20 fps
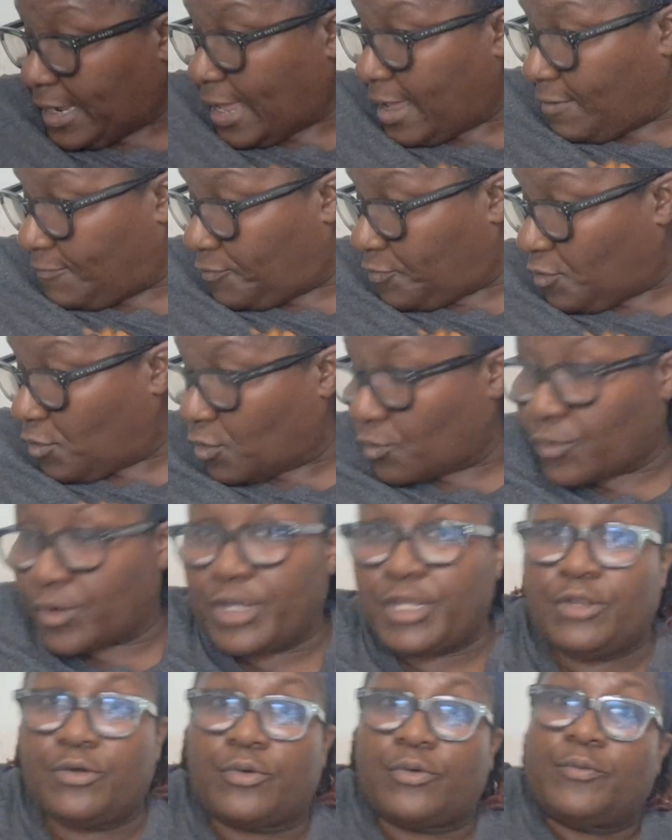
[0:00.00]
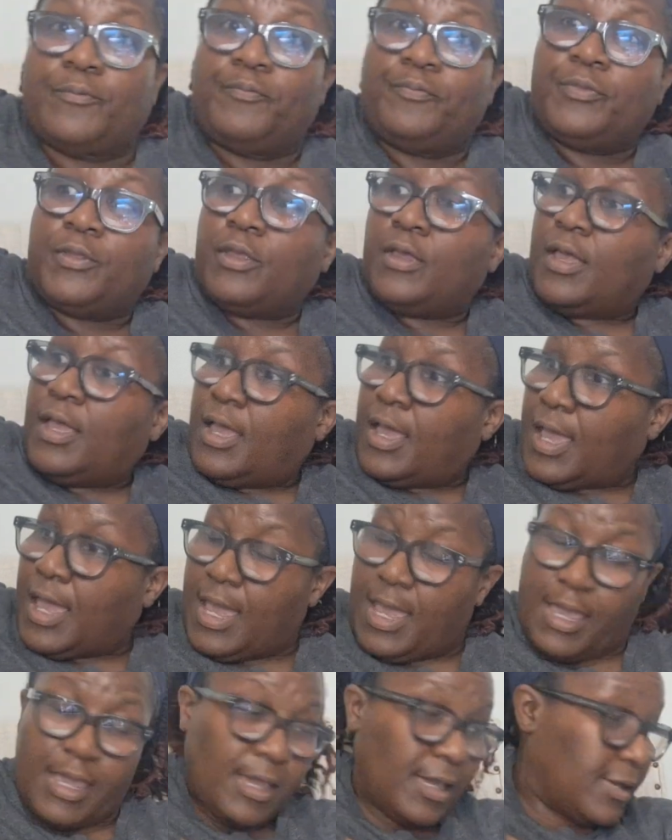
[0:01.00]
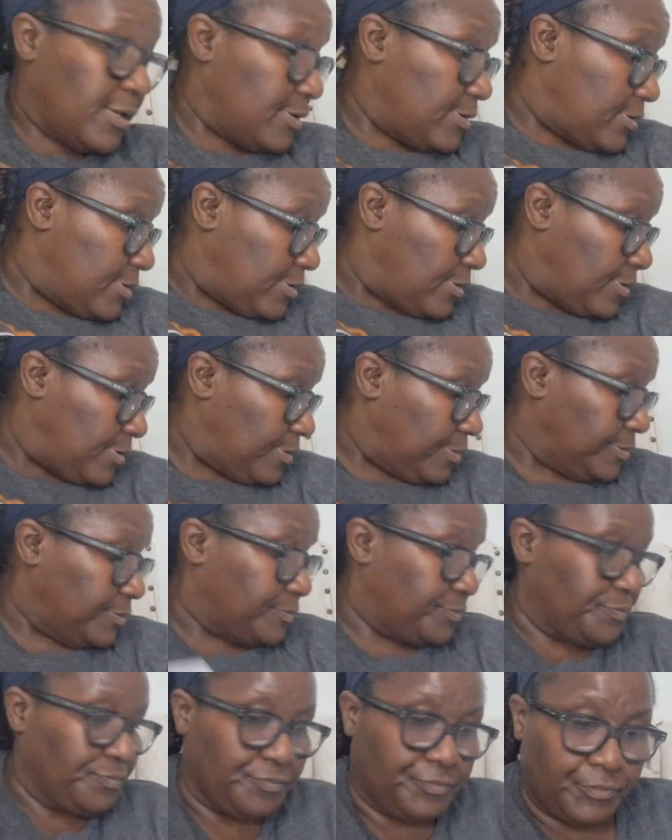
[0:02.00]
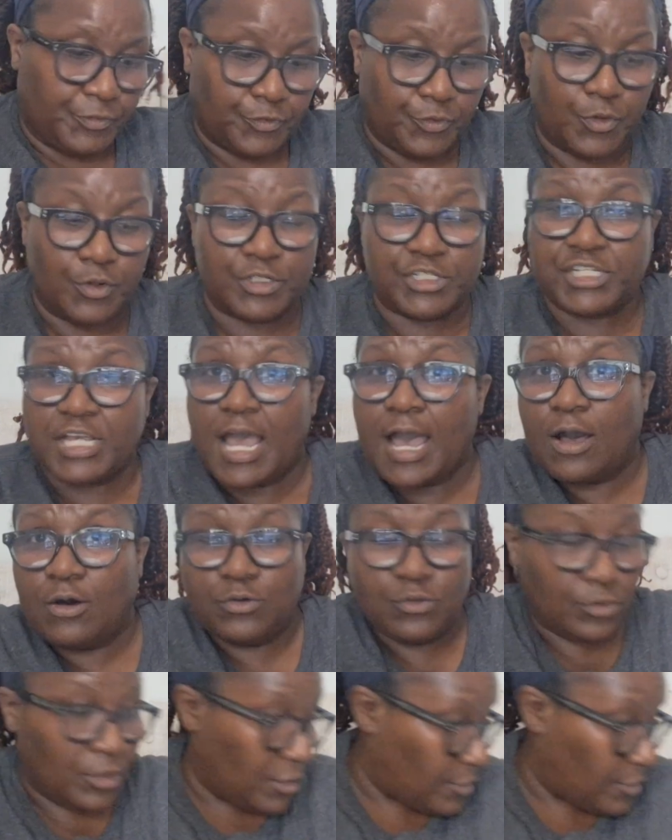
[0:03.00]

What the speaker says: that for a reader. And for a child who